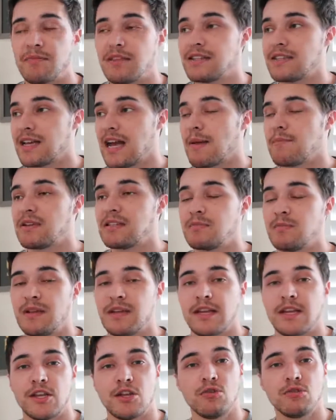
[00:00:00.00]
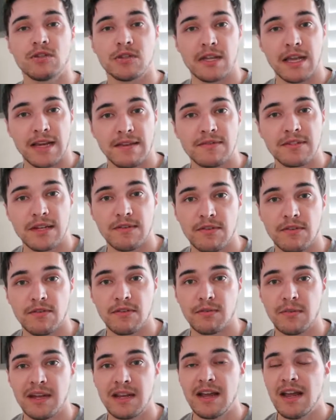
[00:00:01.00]
This app has been a huge lifesaver
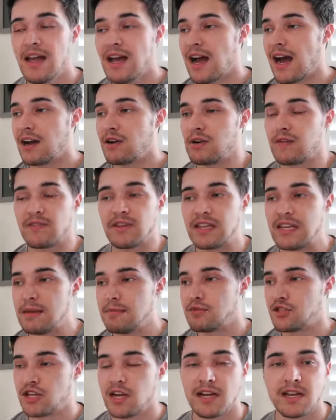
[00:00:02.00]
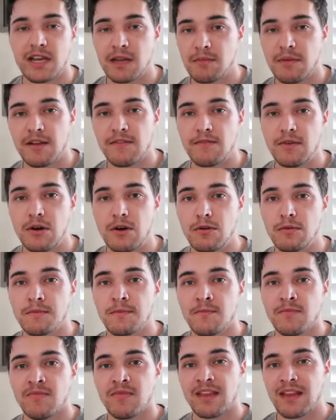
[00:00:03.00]
for me. I don't have to keep checking my phone.
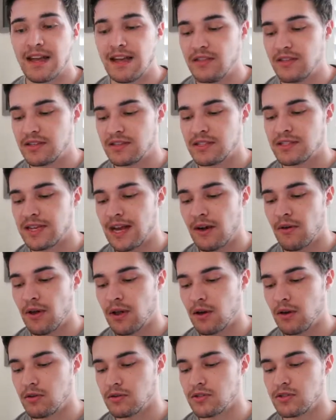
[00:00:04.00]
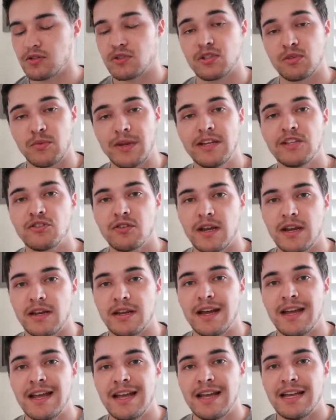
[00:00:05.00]
And this is how I also swing
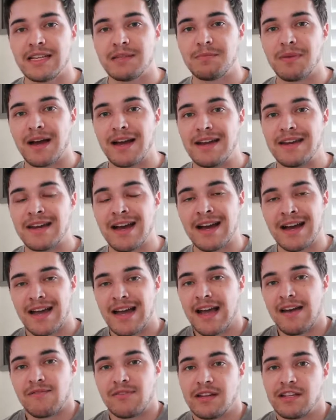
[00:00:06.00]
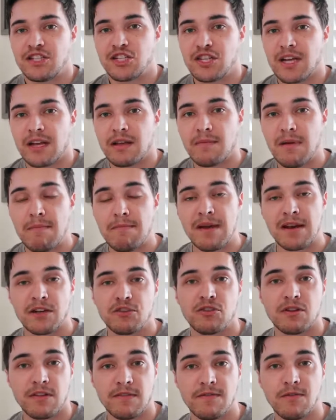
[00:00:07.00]
trade, is by not having to check my
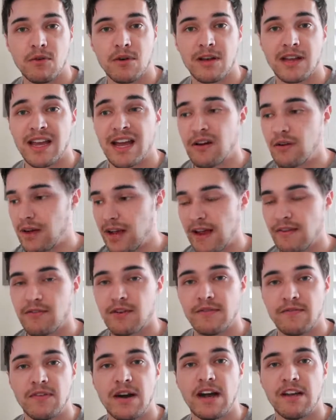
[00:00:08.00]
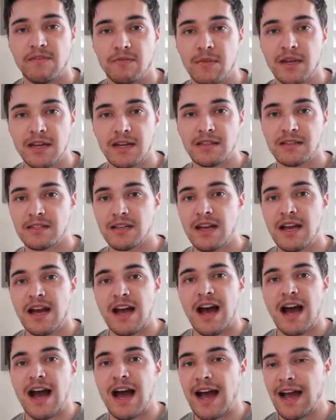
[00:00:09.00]
MetaTrader 4 account every 5 minutes.
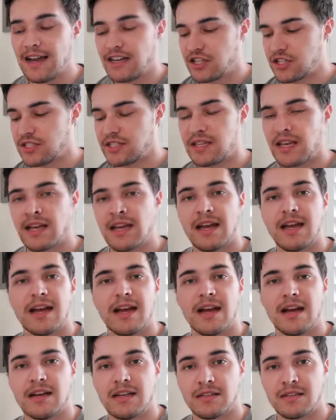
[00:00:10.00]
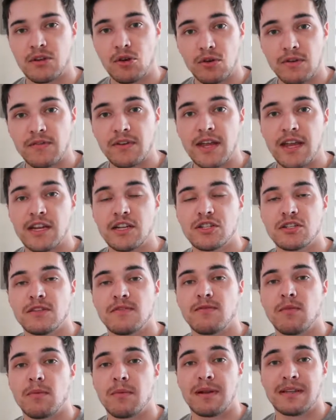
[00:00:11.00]
I just set a
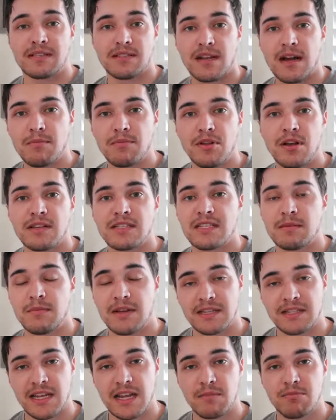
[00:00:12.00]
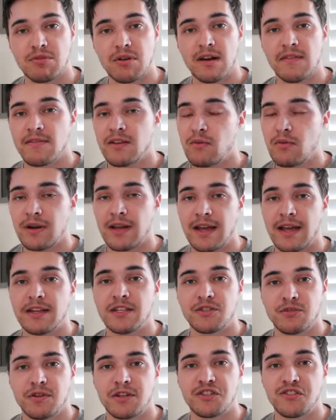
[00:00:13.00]
notification for my stop loss and my take profit when I
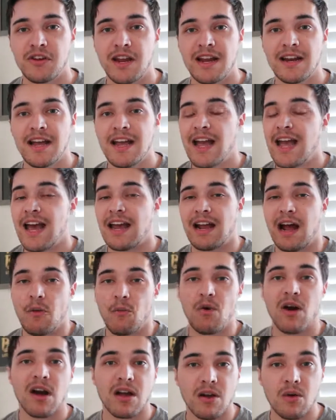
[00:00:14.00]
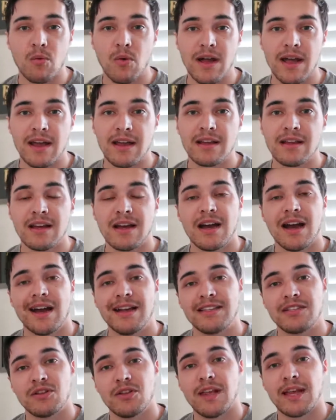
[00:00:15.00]
enter a trade, and I walk away
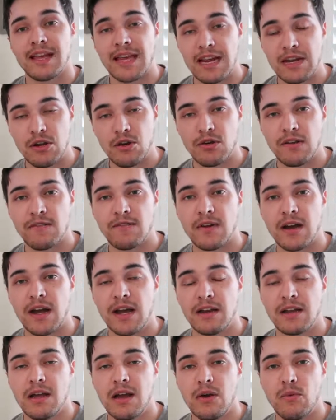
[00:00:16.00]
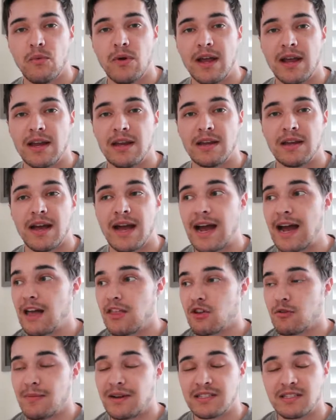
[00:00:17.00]
until I get notified when
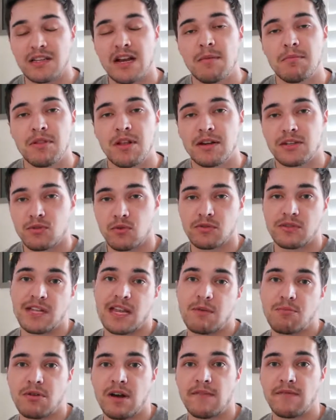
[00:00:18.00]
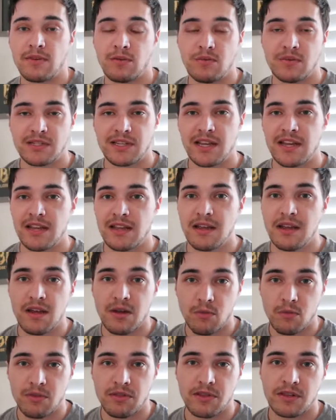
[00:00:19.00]
either my stop loss or take profit was hit
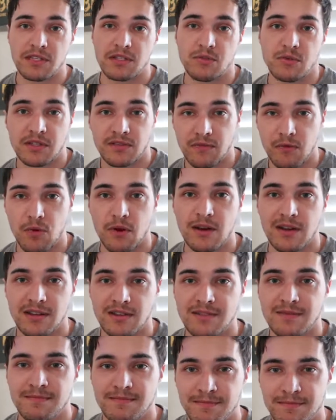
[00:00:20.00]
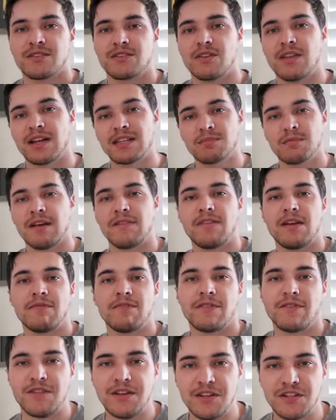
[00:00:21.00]
within Swiss Forex. So that's my
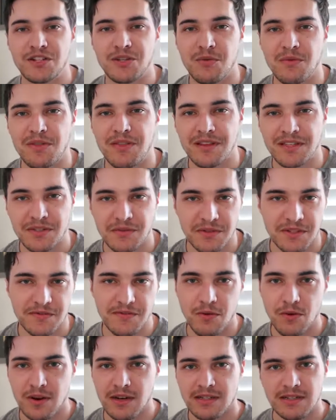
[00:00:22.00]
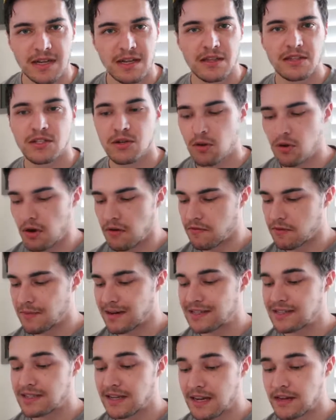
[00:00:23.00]
favorite feature within Swiss Forex. Now let's go over
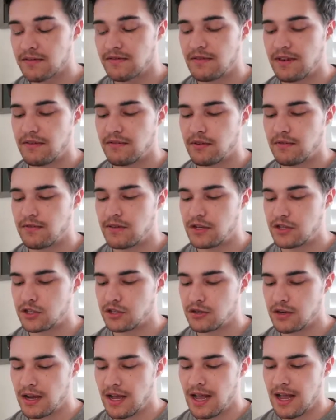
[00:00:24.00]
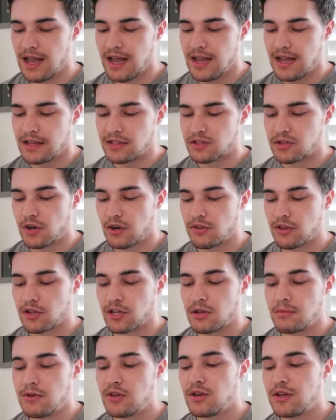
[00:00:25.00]
my second favorite feature. It's called the
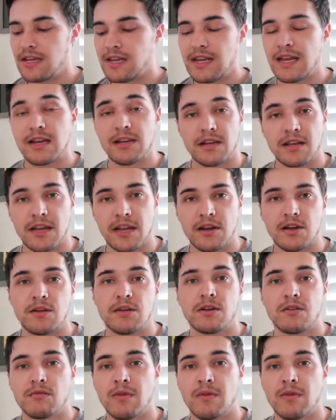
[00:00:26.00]
community indicator.